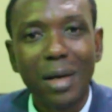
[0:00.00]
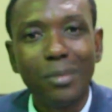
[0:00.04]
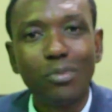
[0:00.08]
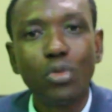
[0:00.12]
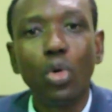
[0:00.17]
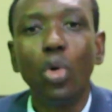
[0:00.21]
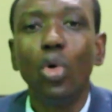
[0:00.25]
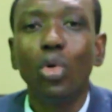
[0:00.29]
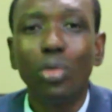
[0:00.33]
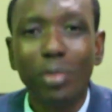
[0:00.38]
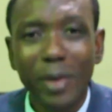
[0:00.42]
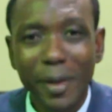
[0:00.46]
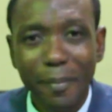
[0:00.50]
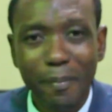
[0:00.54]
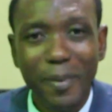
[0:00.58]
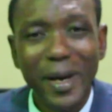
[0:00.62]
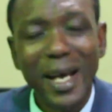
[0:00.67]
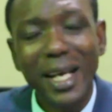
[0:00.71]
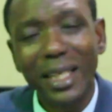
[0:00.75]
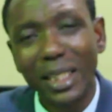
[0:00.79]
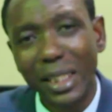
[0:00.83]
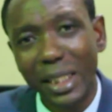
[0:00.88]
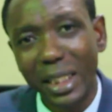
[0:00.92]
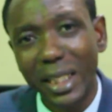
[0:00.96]
who
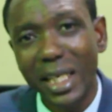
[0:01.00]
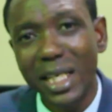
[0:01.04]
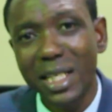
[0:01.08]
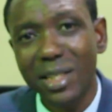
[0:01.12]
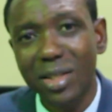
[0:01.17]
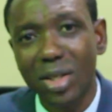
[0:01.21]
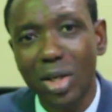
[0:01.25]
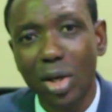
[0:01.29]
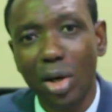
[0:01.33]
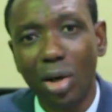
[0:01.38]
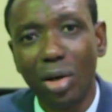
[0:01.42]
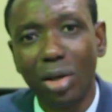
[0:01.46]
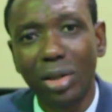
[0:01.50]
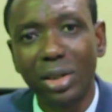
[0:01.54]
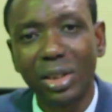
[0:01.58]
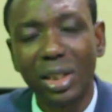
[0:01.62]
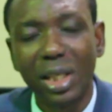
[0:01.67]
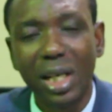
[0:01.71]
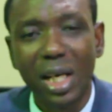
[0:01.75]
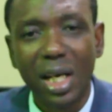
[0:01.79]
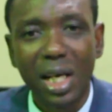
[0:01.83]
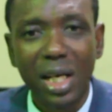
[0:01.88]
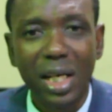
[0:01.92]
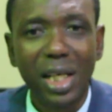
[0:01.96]
rebel against God,
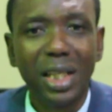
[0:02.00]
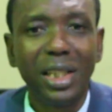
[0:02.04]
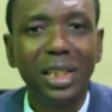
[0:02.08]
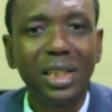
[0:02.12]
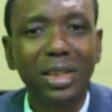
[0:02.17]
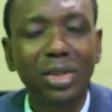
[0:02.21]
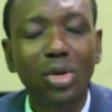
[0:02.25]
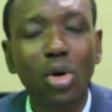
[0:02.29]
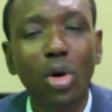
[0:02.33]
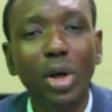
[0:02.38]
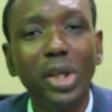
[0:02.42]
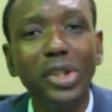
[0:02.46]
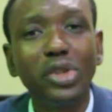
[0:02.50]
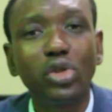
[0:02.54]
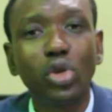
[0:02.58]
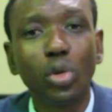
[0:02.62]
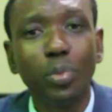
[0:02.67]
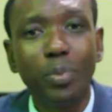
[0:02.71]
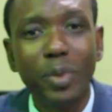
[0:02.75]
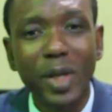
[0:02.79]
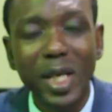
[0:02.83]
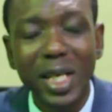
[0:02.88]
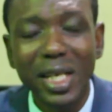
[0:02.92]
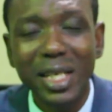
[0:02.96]
it is going
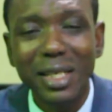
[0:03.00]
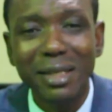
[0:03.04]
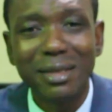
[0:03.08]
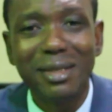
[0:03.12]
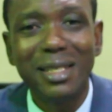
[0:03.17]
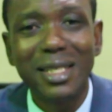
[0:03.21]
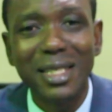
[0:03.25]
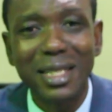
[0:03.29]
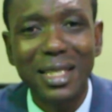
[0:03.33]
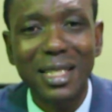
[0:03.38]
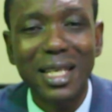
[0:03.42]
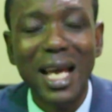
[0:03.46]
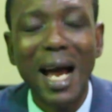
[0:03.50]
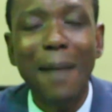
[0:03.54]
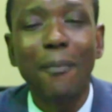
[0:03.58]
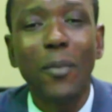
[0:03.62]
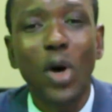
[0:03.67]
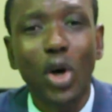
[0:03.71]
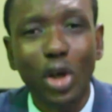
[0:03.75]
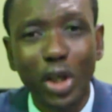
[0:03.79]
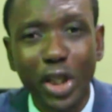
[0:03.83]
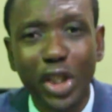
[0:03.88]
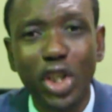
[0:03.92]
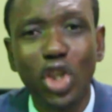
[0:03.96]
to be this
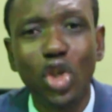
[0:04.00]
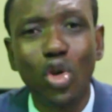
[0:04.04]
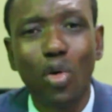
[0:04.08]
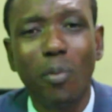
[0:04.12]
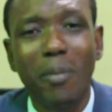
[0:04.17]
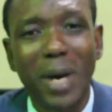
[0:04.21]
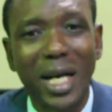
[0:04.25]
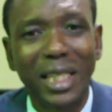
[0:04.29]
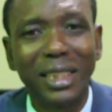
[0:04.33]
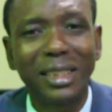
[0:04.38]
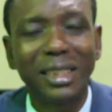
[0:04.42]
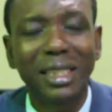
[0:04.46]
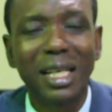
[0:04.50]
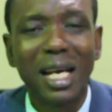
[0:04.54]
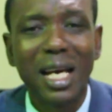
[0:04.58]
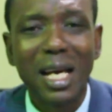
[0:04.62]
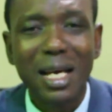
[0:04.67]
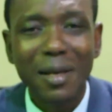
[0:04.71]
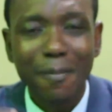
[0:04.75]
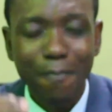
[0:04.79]
among humans,